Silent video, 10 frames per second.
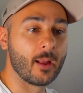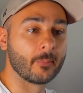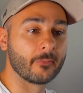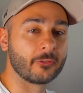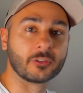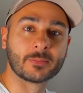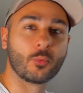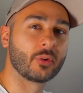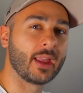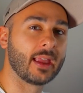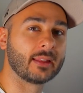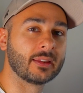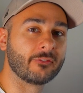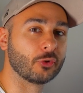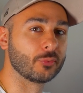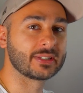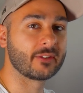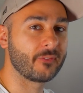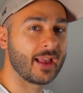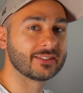for a small gain. If you risk
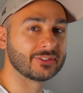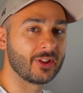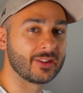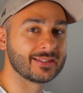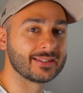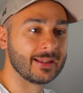$1,000